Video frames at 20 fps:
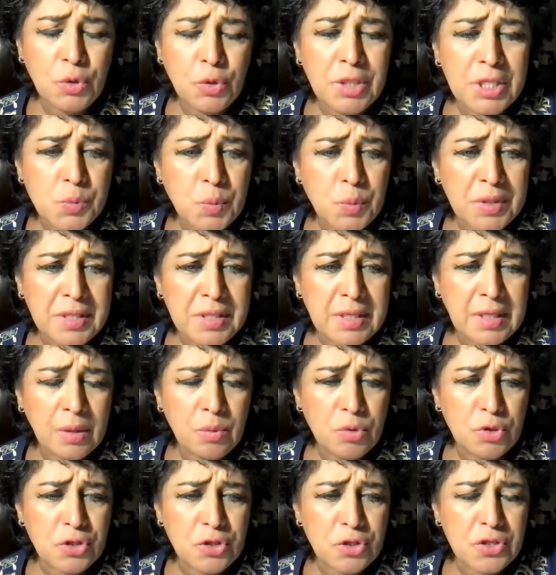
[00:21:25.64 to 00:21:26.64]
there's one thing I
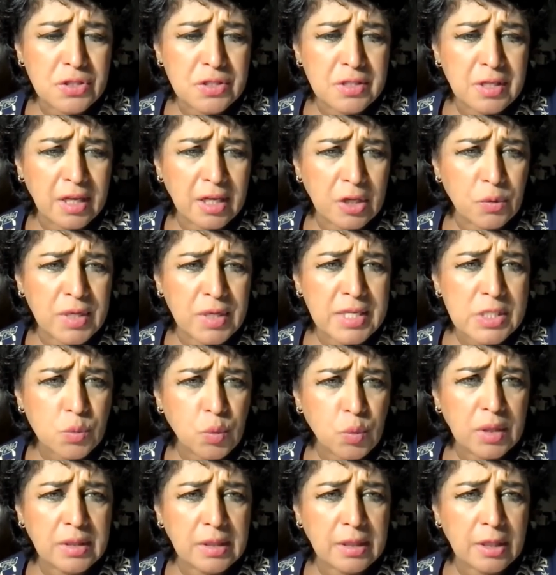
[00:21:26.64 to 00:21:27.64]
will just digress
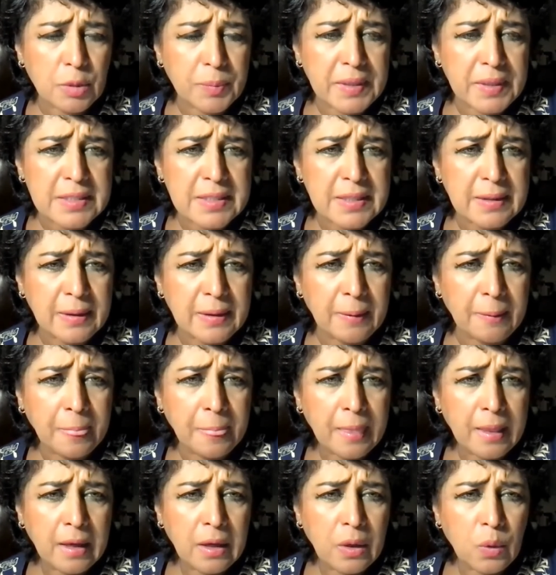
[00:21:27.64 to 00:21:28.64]
one little bit here.
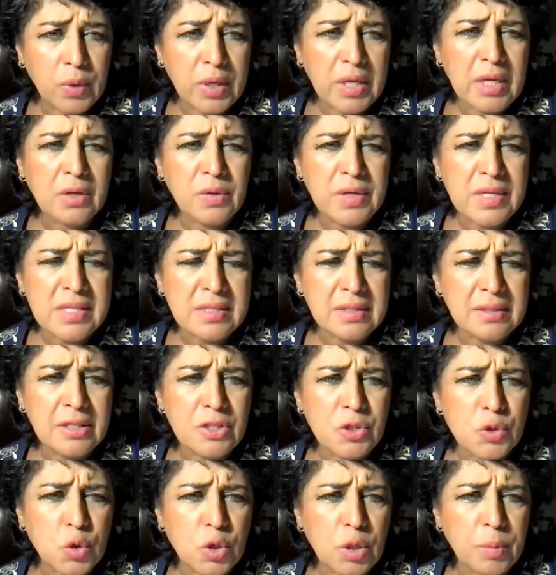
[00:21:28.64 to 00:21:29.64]
We
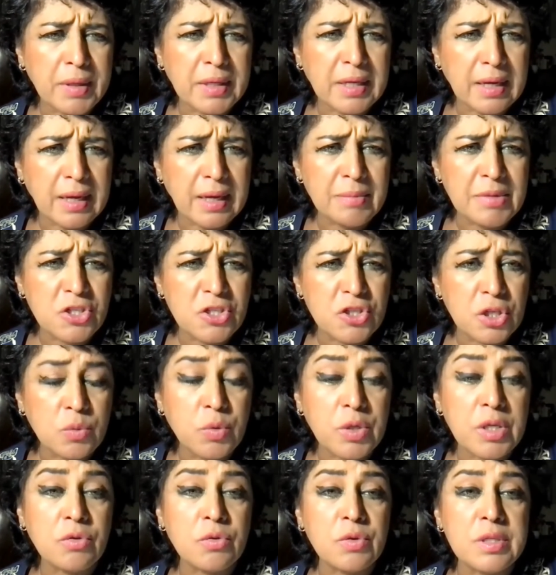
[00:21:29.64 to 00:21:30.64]
increasingly talk about climate change.
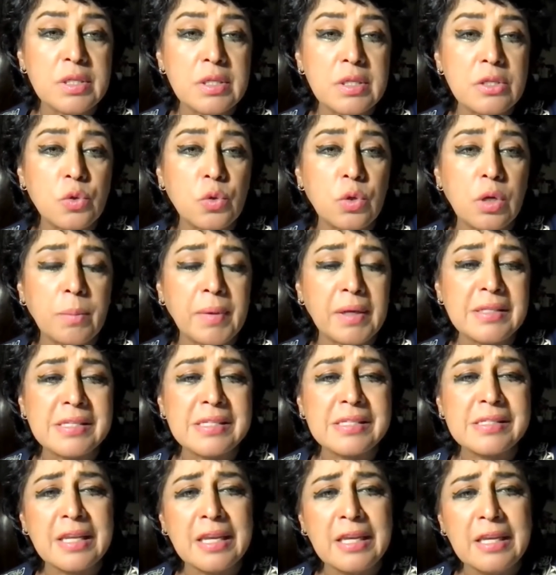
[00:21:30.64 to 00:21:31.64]
We increasingly talk about
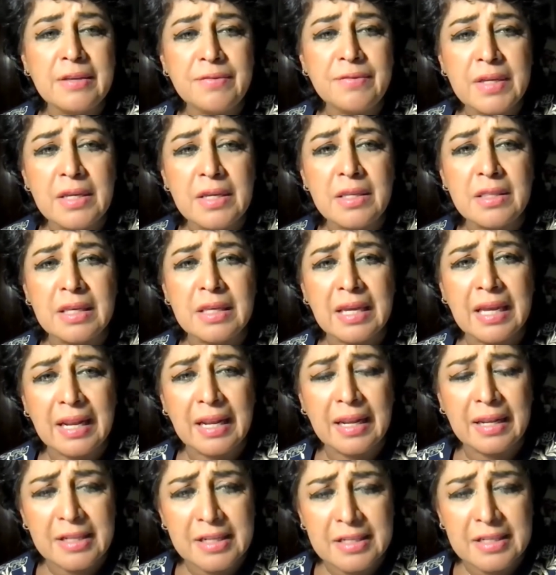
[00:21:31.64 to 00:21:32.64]
saving
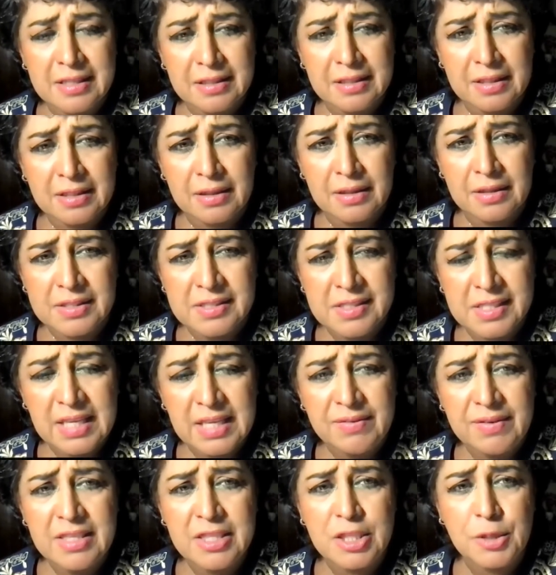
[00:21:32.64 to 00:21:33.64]

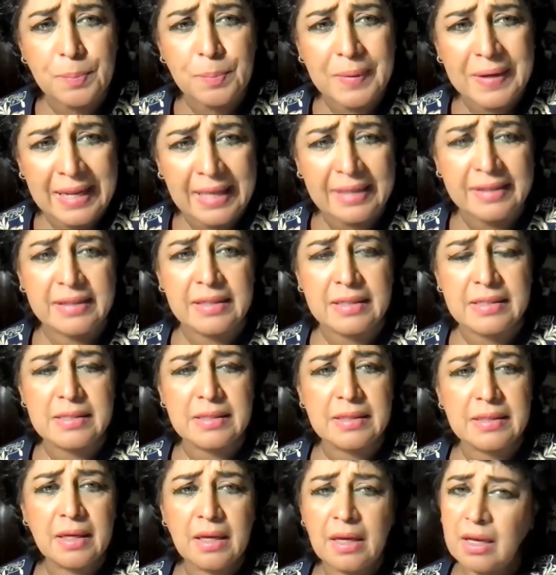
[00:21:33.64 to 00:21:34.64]
the
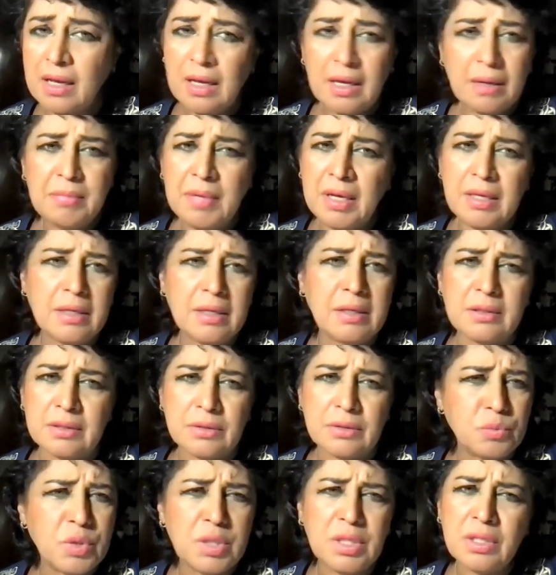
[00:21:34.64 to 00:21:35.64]
planet. My God,
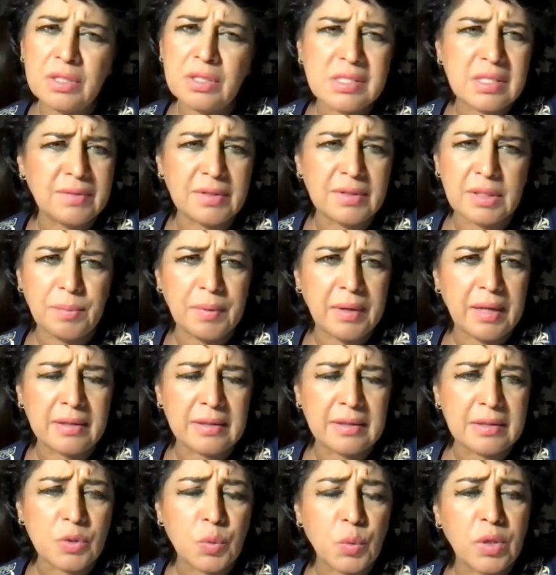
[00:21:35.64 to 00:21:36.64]
we're not saving the
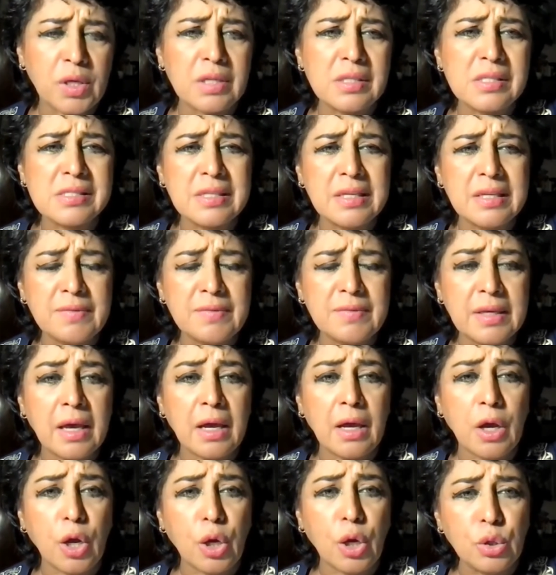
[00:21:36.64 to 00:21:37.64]
planet. We are saving
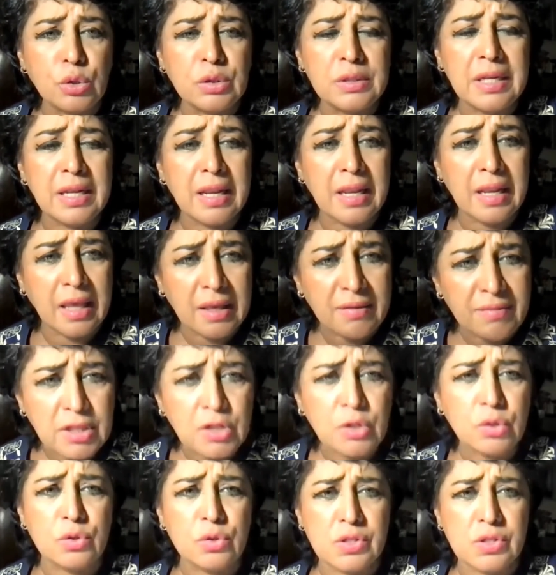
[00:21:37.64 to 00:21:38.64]
our own
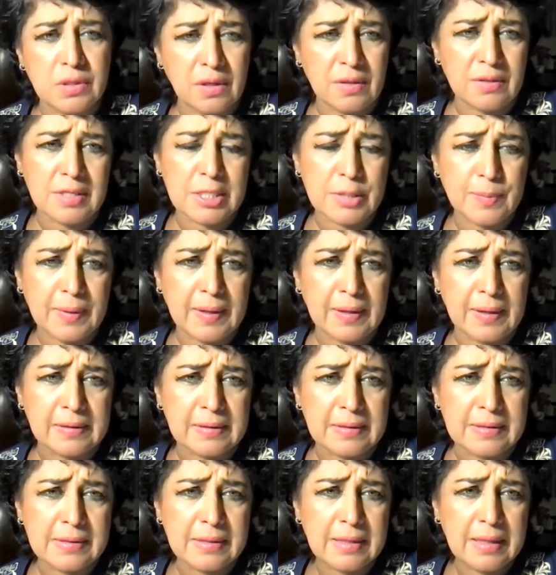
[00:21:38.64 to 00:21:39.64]
livelihoods on this
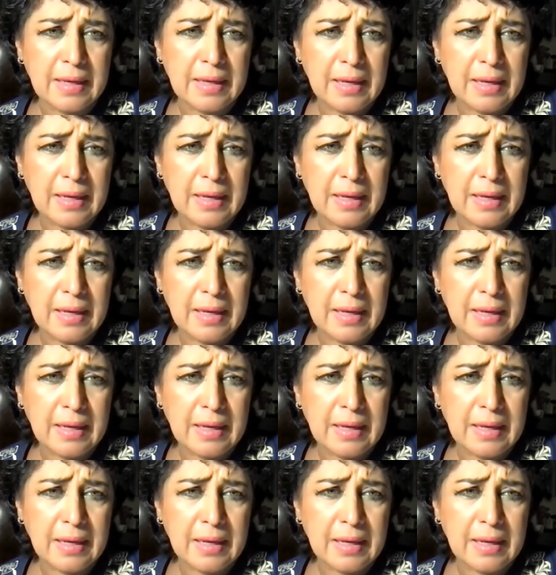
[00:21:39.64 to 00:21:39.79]
planet.